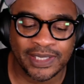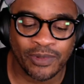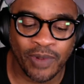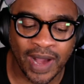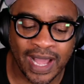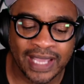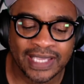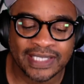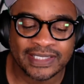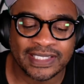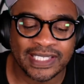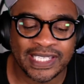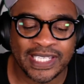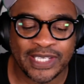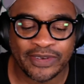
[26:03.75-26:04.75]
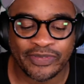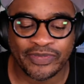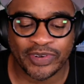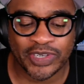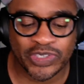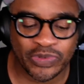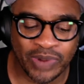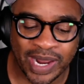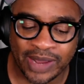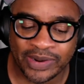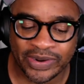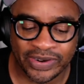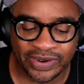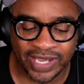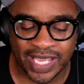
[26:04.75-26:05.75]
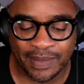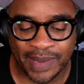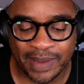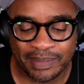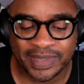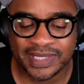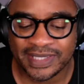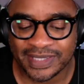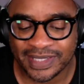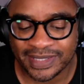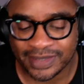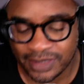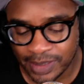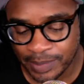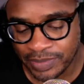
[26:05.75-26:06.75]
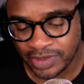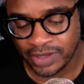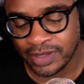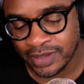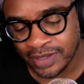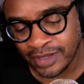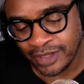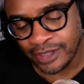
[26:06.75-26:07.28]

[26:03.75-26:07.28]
Why isn't he a first-rounder? Am I missing something?